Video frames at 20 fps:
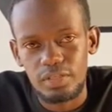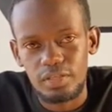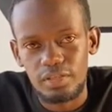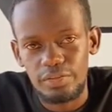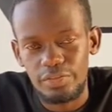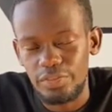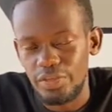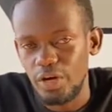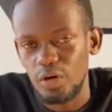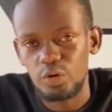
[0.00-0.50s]

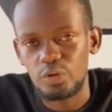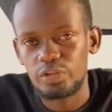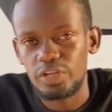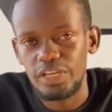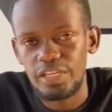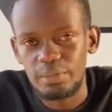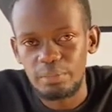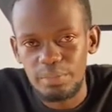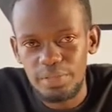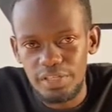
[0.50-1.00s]
Their
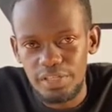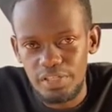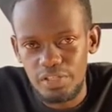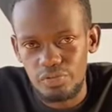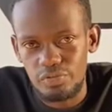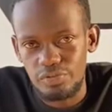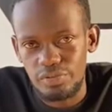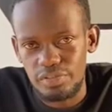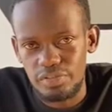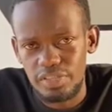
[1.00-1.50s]
online
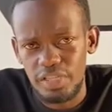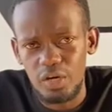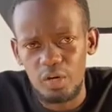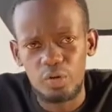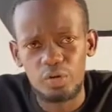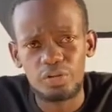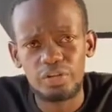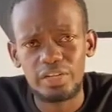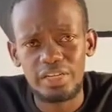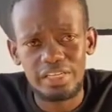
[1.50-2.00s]
ministries, their
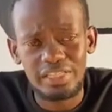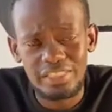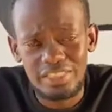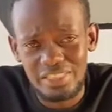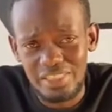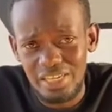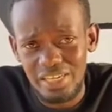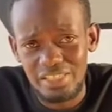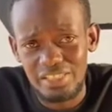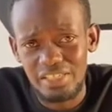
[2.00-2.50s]
online
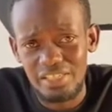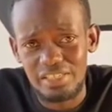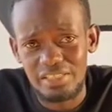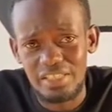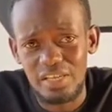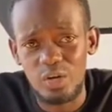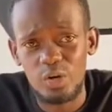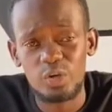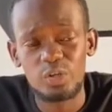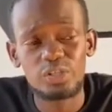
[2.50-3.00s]
churches,
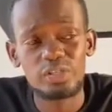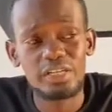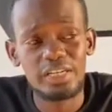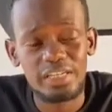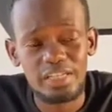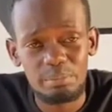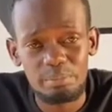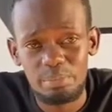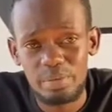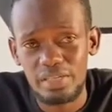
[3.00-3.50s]
their
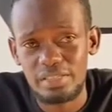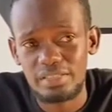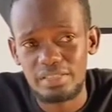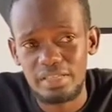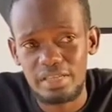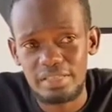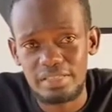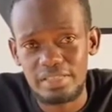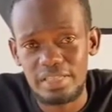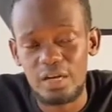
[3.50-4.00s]
online
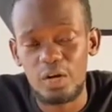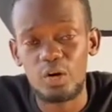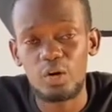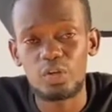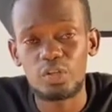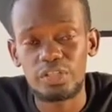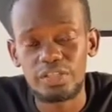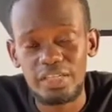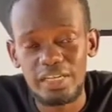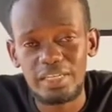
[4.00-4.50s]
pastors, their
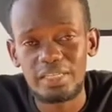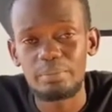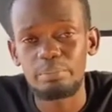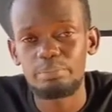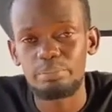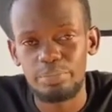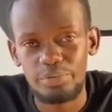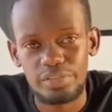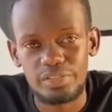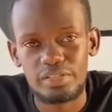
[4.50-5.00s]
online
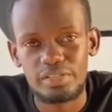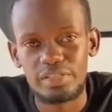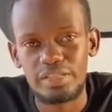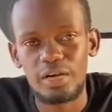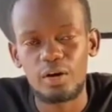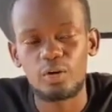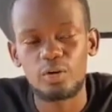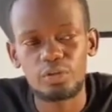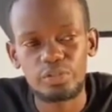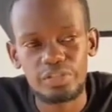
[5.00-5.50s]
priests,
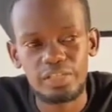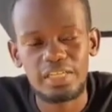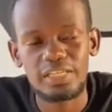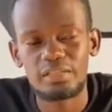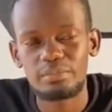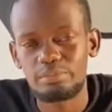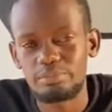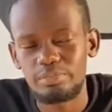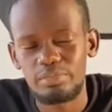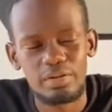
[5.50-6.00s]
their
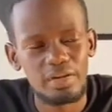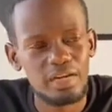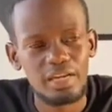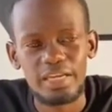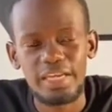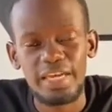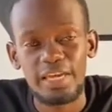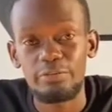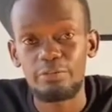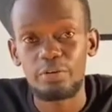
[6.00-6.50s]
online...
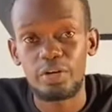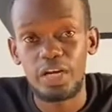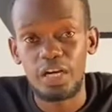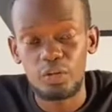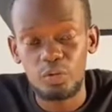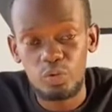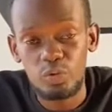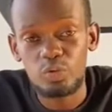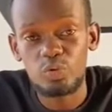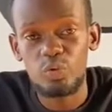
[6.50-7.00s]
If you
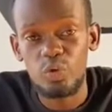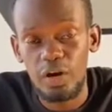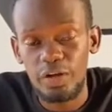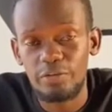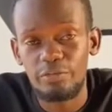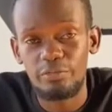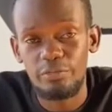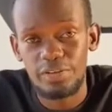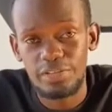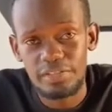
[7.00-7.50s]
cannot go and
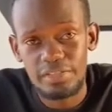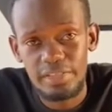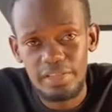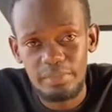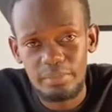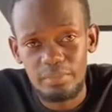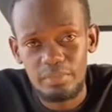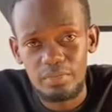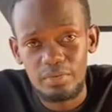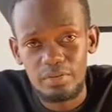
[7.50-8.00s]
face
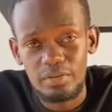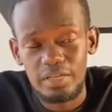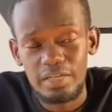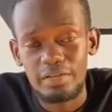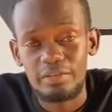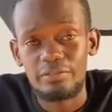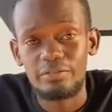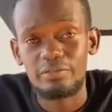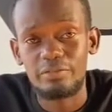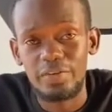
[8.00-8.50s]
them,
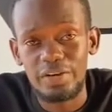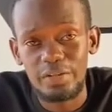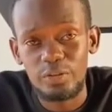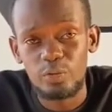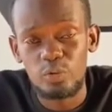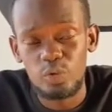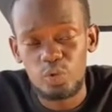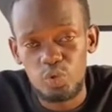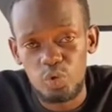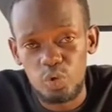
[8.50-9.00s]
find
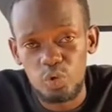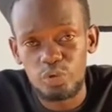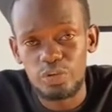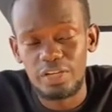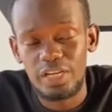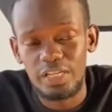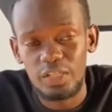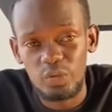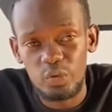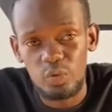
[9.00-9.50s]
those
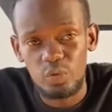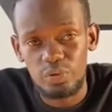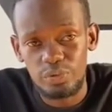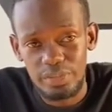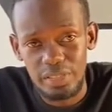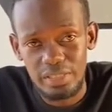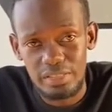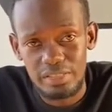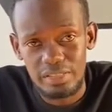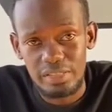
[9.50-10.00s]
online
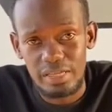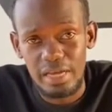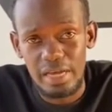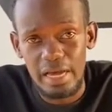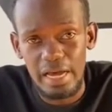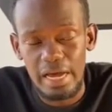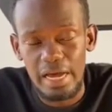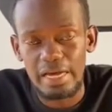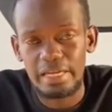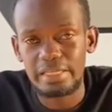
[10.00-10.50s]
contacts
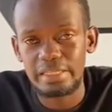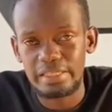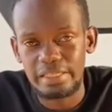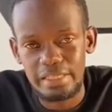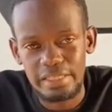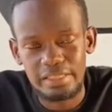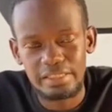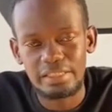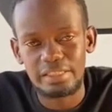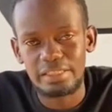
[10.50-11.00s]
and
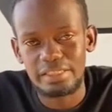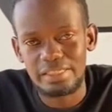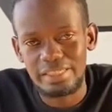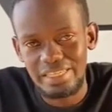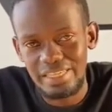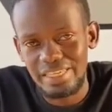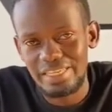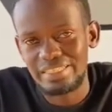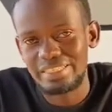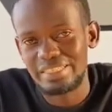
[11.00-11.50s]

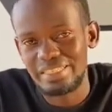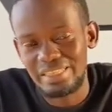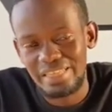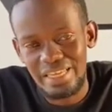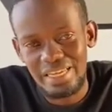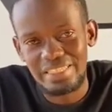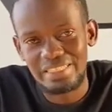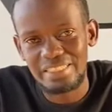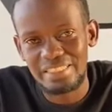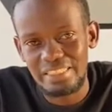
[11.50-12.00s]
get
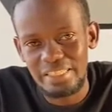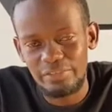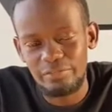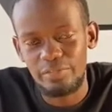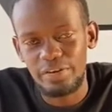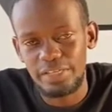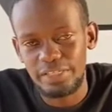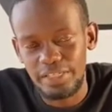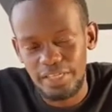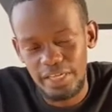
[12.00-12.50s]
that
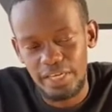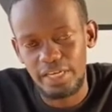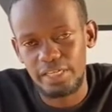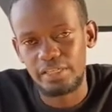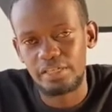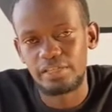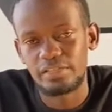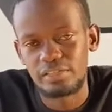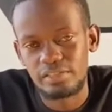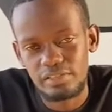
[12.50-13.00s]
divine
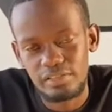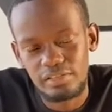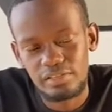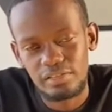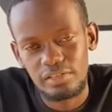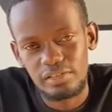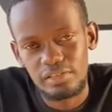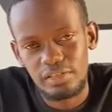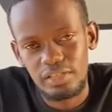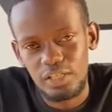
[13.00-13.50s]
guidance.
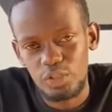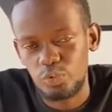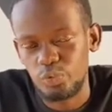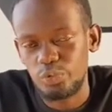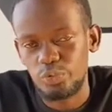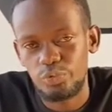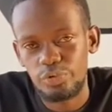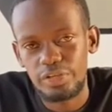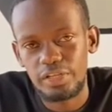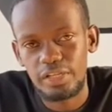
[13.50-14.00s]
It will
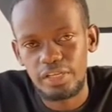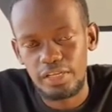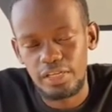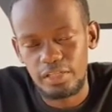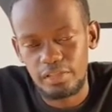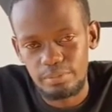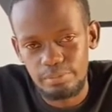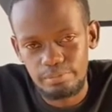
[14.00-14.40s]
really help.